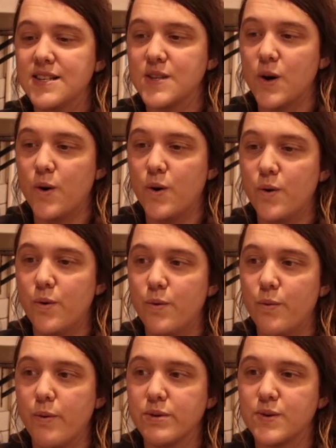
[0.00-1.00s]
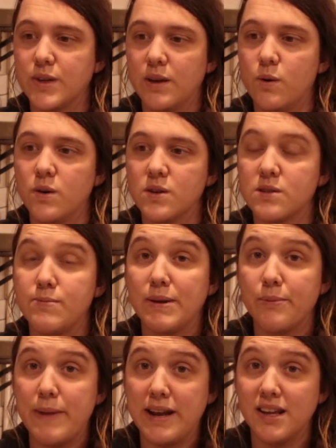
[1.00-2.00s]
So what was really cool is we
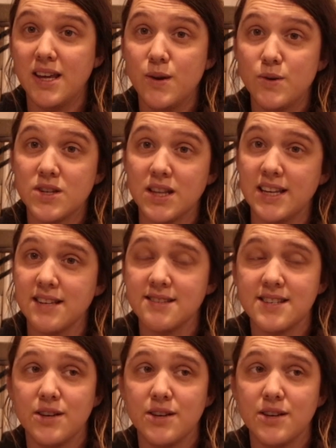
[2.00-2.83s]
made a huge list,